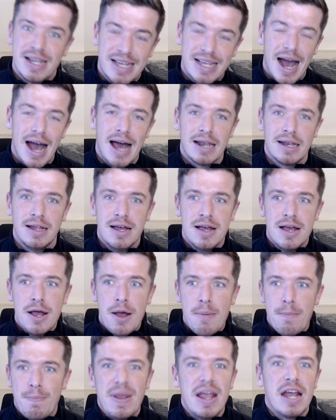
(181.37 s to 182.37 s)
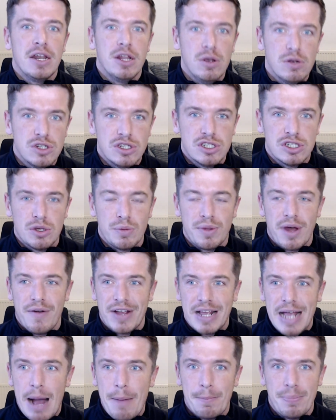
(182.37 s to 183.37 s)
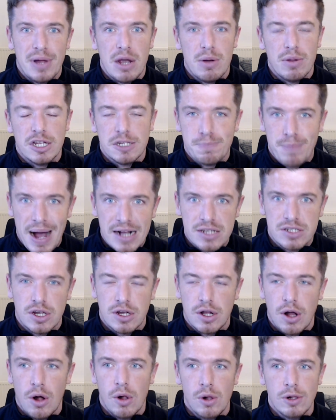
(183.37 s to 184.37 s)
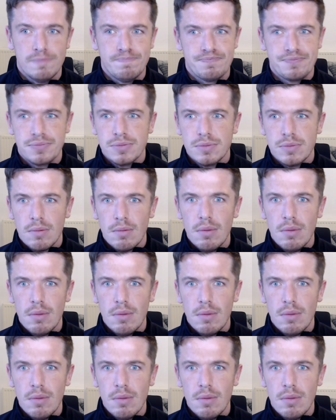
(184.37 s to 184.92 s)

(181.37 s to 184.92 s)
can be a nuisance up there. He can play with his back to goal.